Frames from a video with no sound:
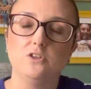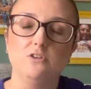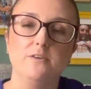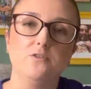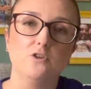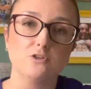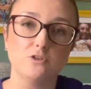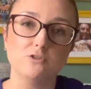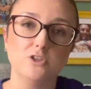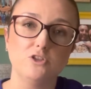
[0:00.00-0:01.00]
if you're
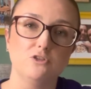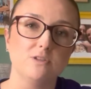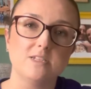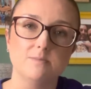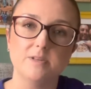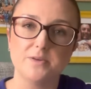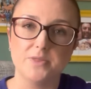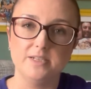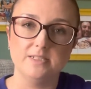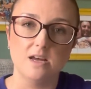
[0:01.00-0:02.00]
going to do a similar
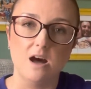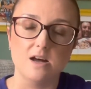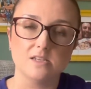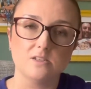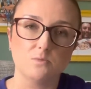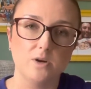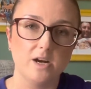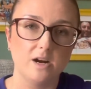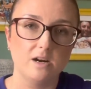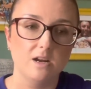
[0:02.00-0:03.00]
thing to us,
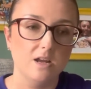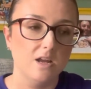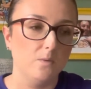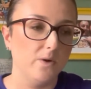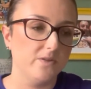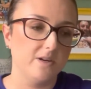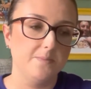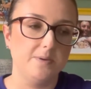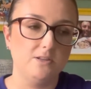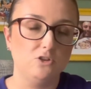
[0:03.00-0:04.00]
where whether it
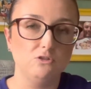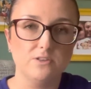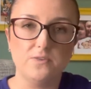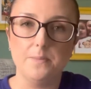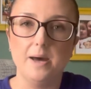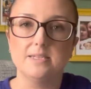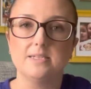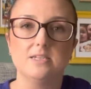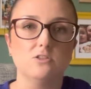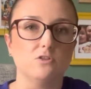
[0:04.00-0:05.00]
be 2 different
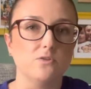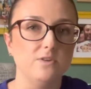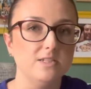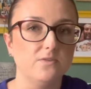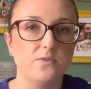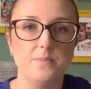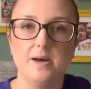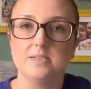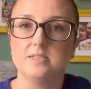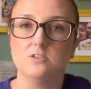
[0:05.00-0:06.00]
passes or 3 different
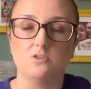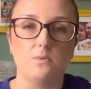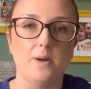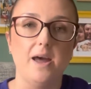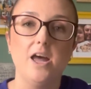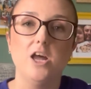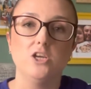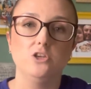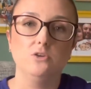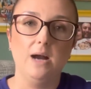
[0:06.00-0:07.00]
passes, or
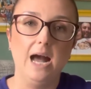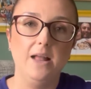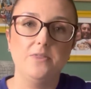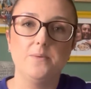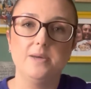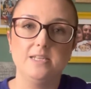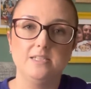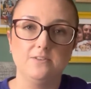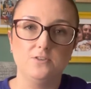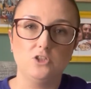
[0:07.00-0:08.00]
you add them
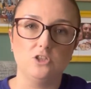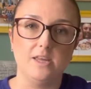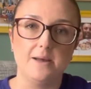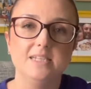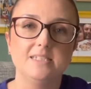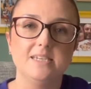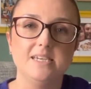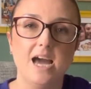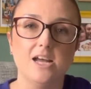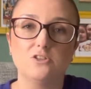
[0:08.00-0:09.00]
individually. And
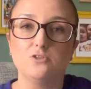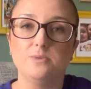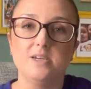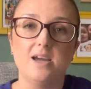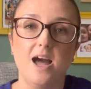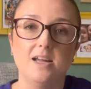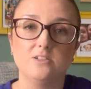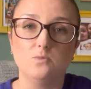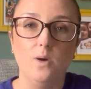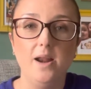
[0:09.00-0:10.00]
yeah, so we
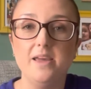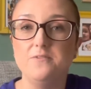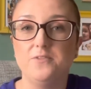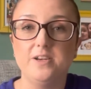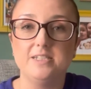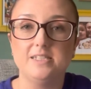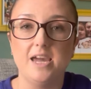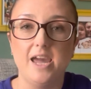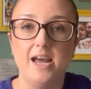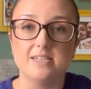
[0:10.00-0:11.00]
added 1
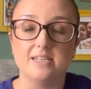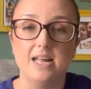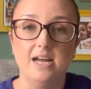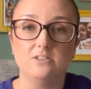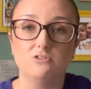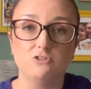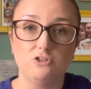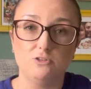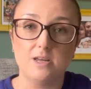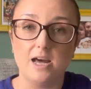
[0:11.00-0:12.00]
Infinity as an adult,
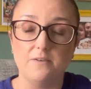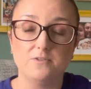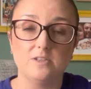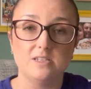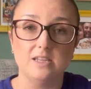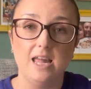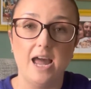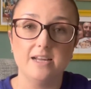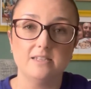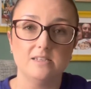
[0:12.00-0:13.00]
because you have to
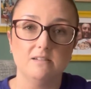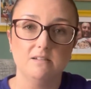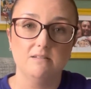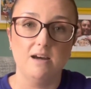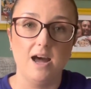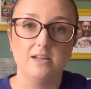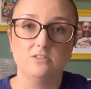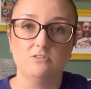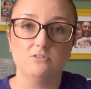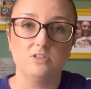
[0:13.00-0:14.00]
select
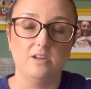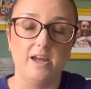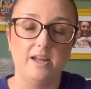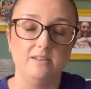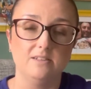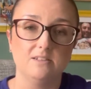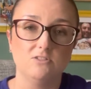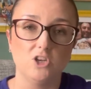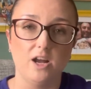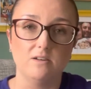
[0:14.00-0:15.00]
adult and
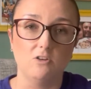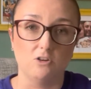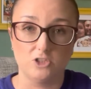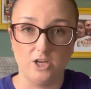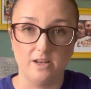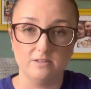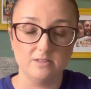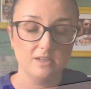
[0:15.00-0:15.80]
child.